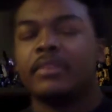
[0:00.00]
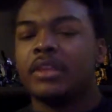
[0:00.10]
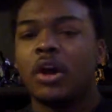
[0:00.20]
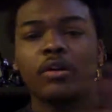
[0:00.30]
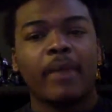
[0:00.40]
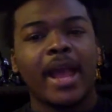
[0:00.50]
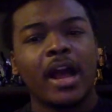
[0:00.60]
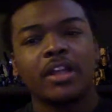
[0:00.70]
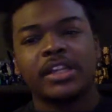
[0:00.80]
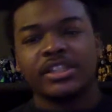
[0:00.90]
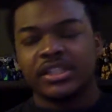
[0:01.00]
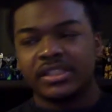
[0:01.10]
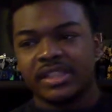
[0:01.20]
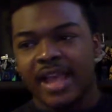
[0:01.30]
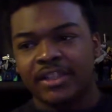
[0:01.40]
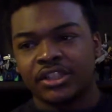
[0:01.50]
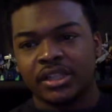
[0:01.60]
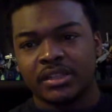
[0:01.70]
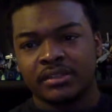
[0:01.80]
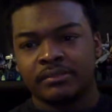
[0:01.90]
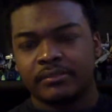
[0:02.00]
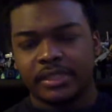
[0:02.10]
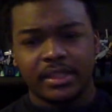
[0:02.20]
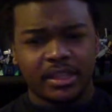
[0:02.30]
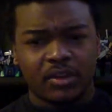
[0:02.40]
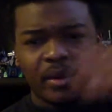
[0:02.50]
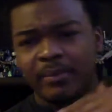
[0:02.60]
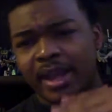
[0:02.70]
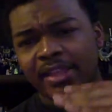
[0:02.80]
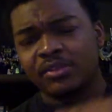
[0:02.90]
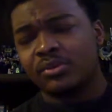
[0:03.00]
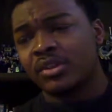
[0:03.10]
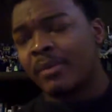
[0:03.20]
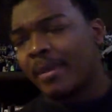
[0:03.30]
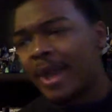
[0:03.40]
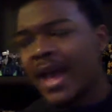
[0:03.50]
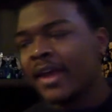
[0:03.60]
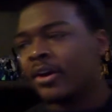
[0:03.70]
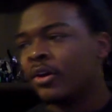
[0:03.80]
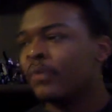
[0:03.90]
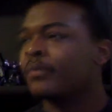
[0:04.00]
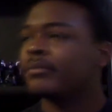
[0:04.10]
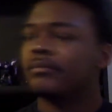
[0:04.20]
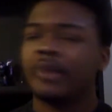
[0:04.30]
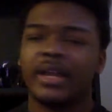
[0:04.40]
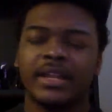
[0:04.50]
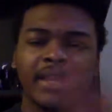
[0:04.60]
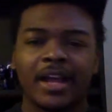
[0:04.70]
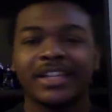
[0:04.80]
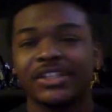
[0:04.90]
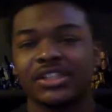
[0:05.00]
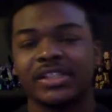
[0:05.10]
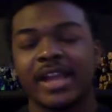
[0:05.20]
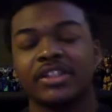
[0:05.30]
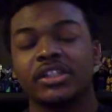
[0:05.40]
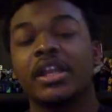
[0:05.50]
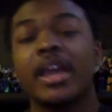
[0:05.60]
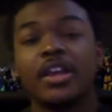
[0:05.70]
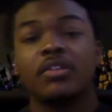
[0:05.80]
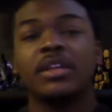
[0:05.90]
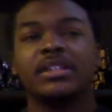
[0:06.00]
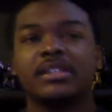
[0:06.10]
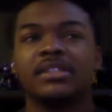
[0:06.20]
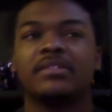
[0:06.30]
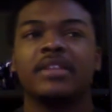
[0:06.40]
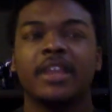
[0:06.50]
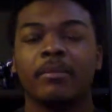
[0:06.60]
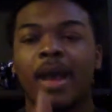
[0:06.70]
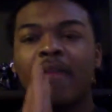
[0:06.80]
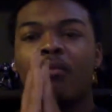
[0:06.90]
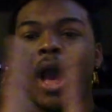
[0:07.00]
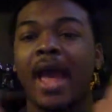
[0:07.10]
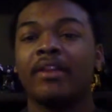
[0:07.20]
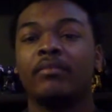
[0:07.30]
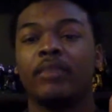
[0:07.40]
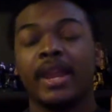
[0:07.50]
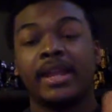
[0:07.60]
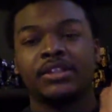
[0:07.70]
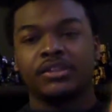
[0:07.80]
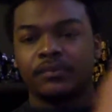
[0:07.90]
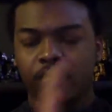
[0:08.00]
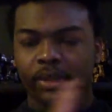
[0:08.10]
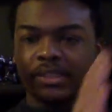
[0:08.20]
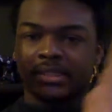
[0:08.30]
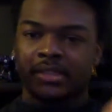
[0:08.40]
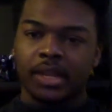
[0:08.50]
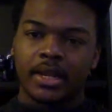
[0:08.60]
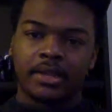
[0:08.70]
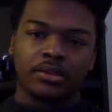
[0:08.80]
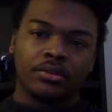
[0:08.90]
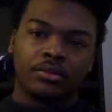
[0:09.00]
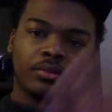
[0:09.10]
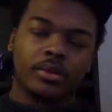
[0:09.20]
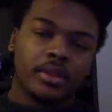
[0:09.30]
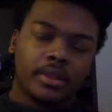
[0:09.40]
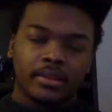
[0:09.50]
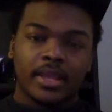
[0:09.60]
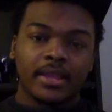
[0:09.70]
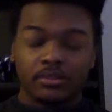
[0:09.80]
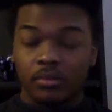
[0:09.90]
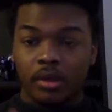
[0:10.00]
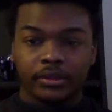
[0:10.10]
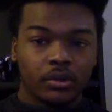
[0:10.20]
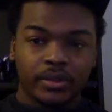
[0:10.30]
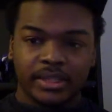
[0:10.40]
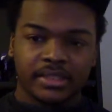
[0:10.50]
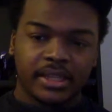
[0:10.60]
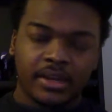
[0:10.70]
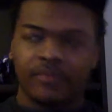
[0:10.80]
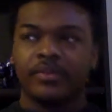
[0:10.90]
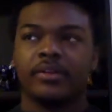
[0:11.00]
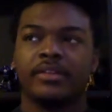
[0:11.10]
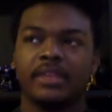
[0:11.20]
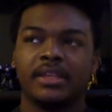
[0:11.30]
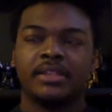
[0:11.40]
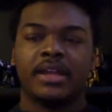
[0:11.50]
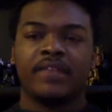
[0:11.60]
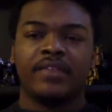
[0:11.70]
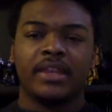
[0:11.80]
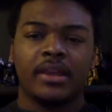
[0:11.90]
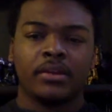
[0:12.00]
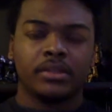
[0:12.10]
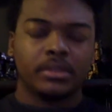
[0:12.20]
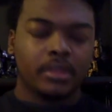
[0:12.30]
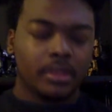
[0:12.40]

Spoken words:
Go to my audition section, see the equipment I use on my bio. But in the audition section, you get to hear my wide range of voices that I do that you all don't get to hear for these videos